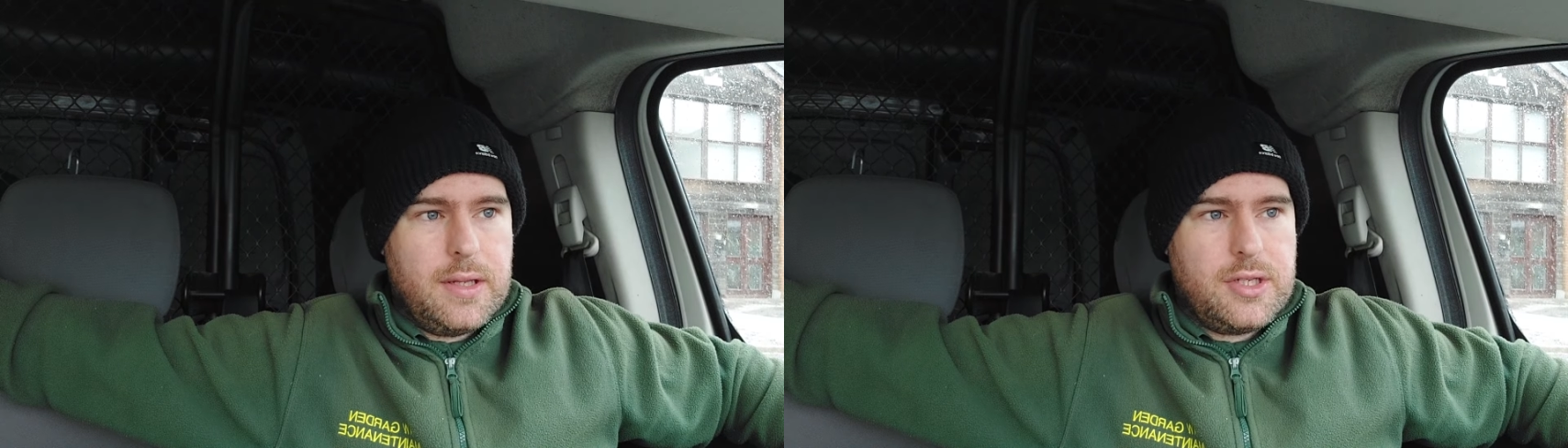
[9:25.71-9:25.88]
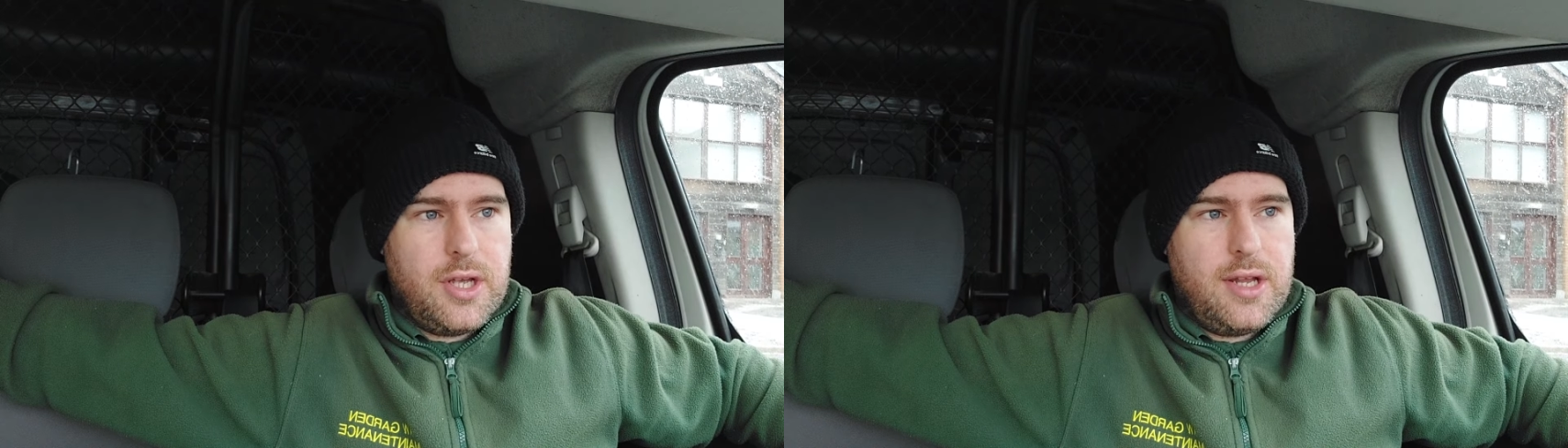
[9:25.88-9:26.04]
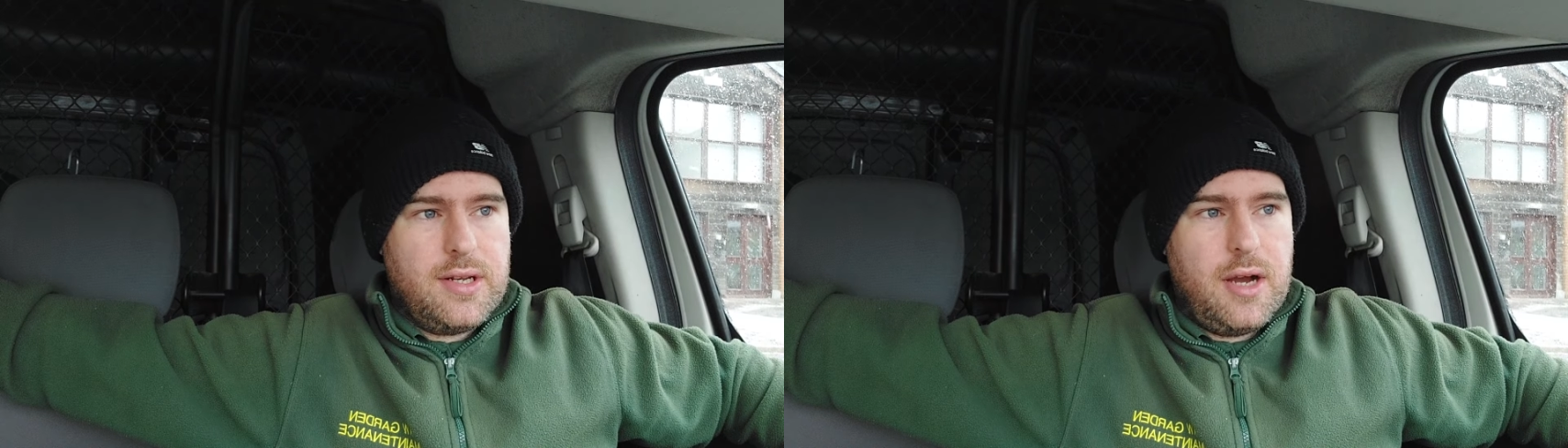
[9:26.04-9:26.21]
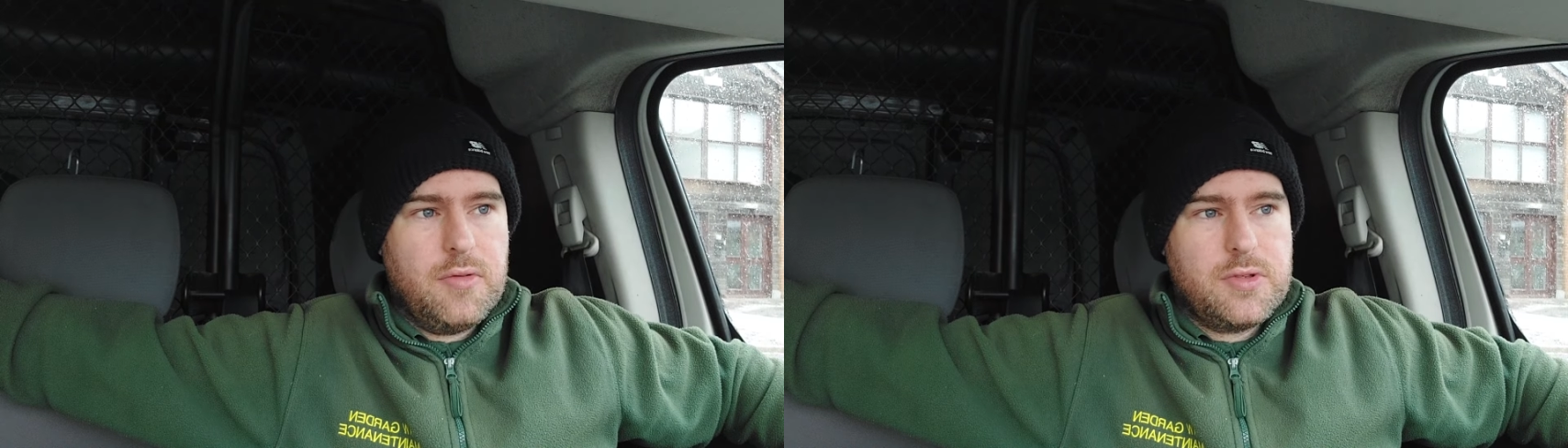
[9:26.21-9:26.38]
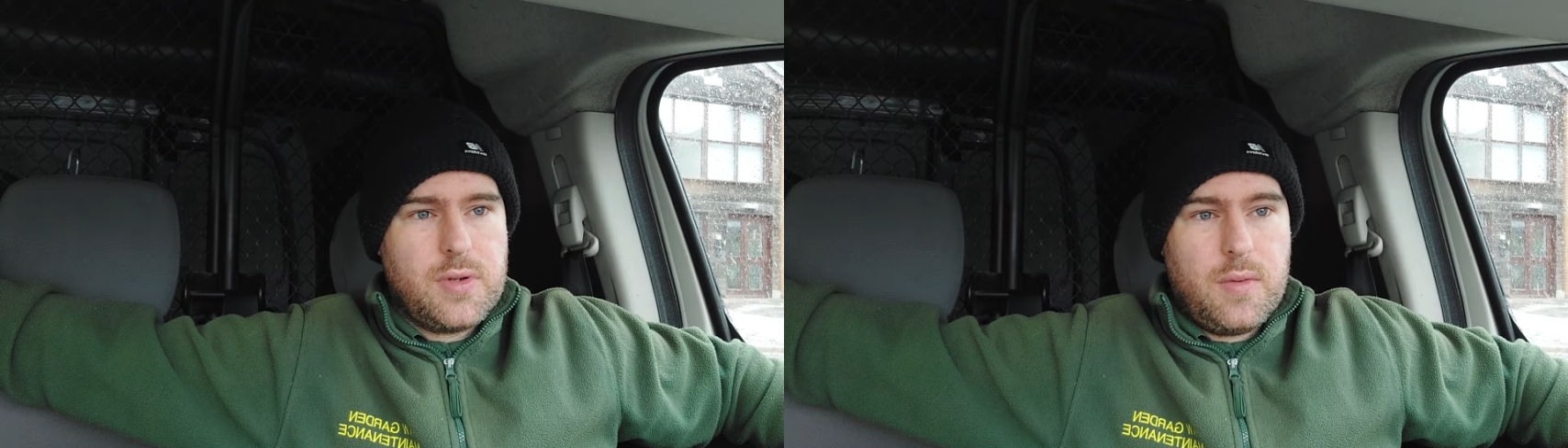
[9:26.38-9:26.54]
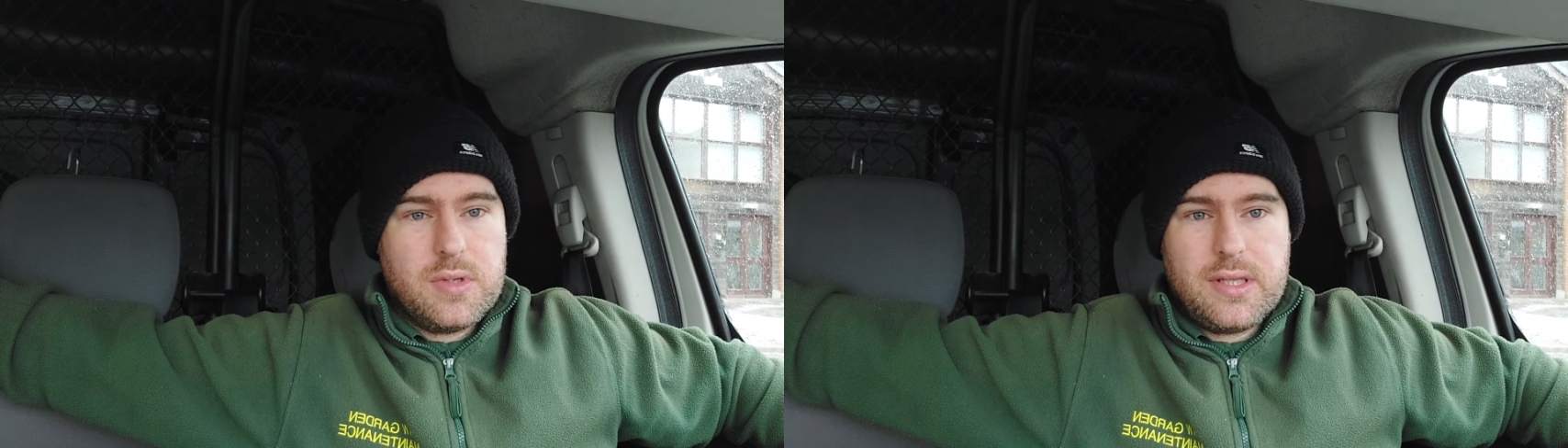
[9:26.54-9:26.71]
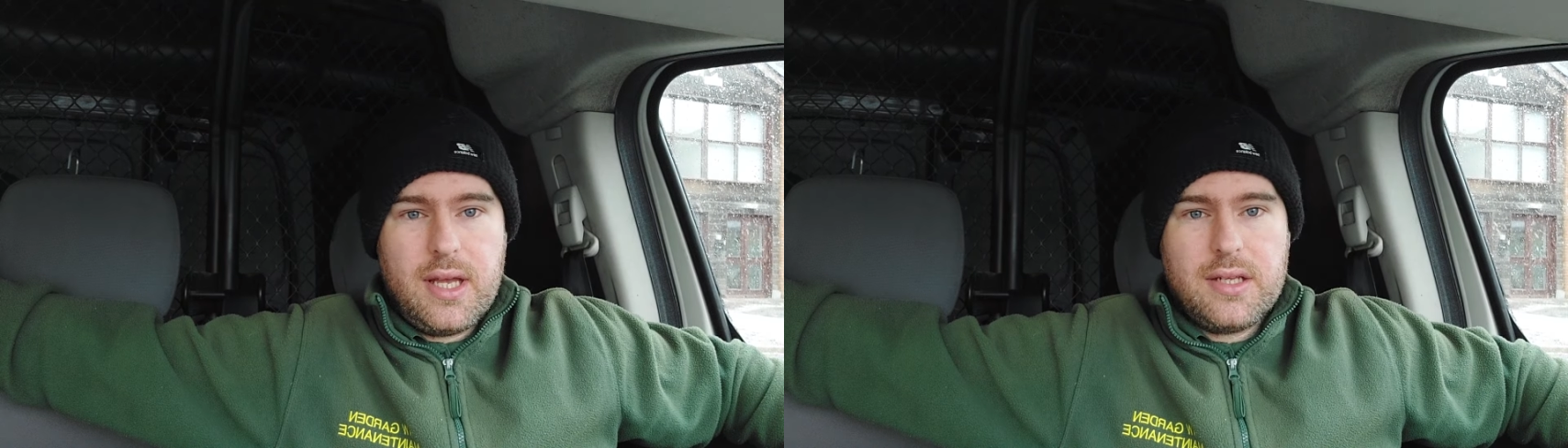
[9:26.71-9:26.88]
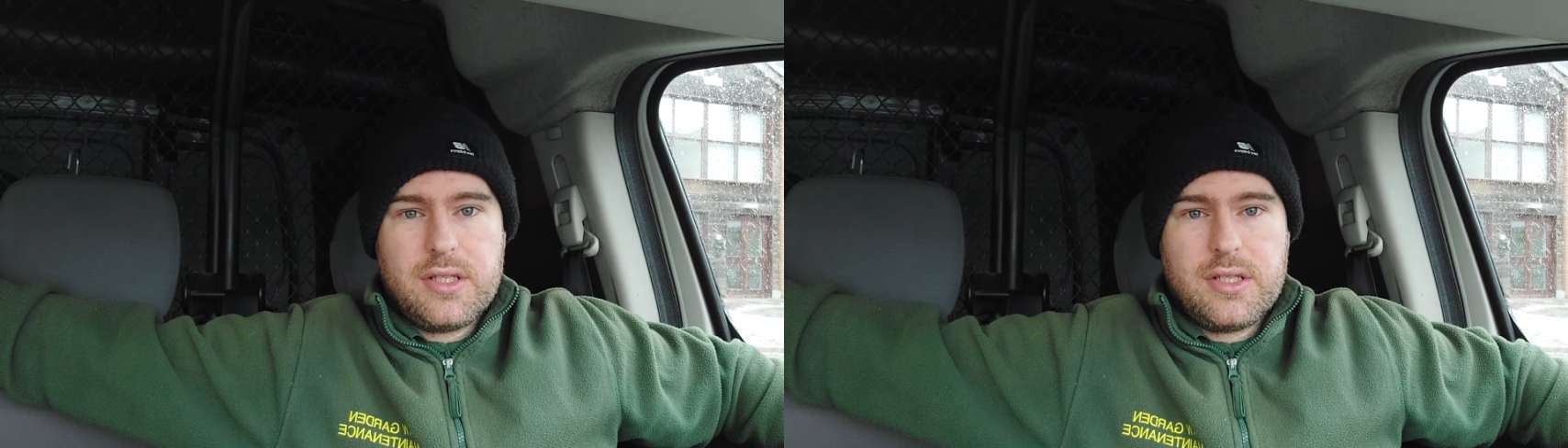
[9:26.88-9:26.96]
it turned out so I was there